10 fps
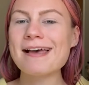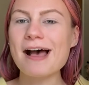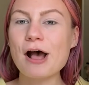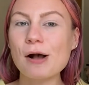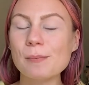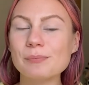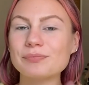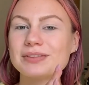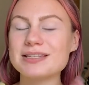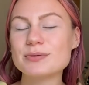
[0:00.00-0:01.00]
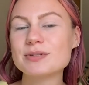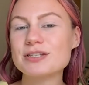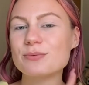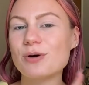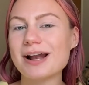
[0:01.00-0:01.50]
Um, this was
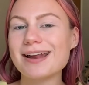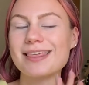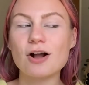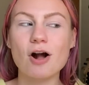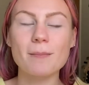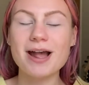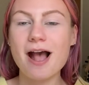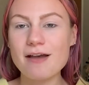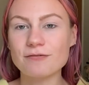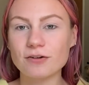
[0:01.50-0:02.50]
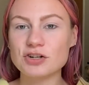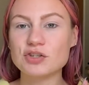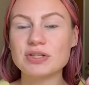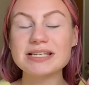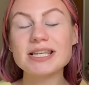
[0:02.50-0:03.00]
the one that caught my eye first.
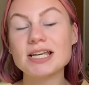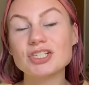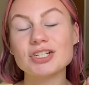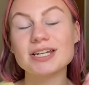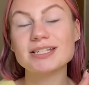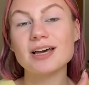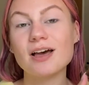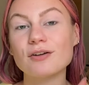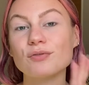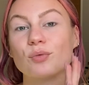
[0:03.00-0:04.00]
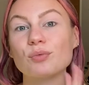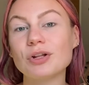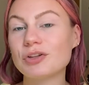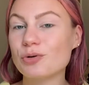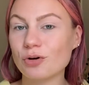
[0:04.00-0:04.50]
So this has just a ton of
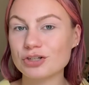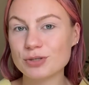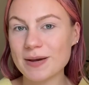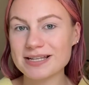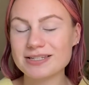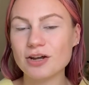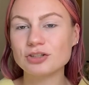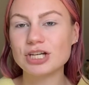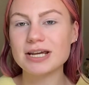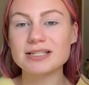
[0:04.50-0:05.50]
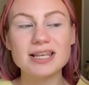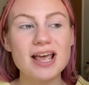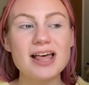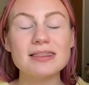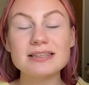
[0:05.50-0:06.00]
really gorgeous pastel shades.
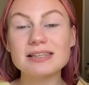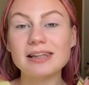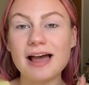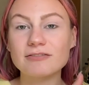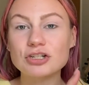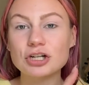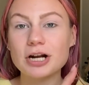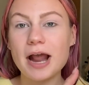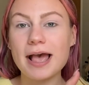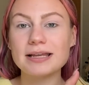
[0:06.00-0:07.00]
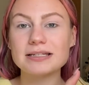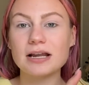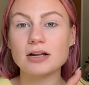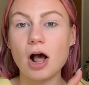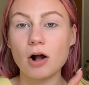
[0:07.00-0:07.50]
This lavender and
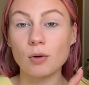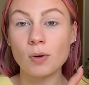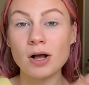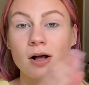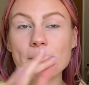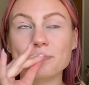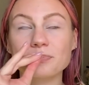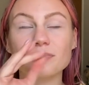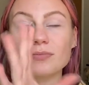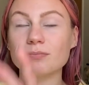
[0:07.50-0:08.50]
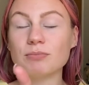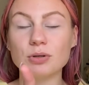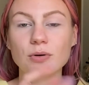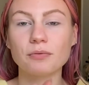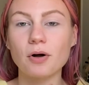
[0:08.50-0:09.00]
aqua
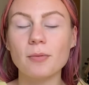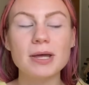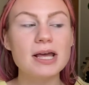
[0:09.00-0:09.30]
beautiful.